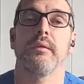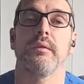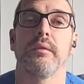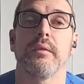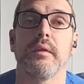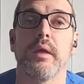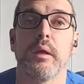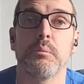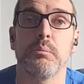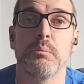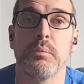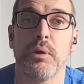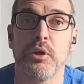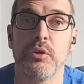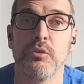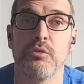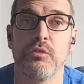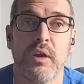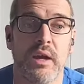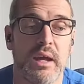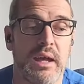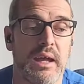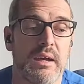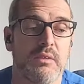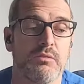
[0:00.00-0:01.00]
They both
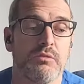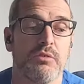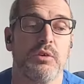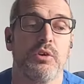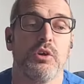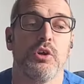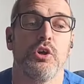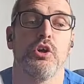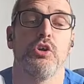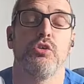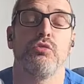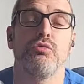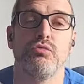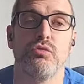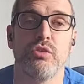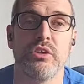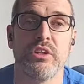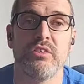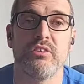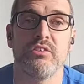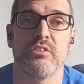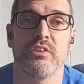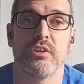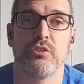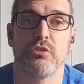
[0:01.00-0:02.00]
have a
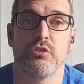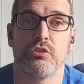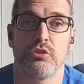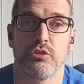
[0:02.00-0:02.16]
recessed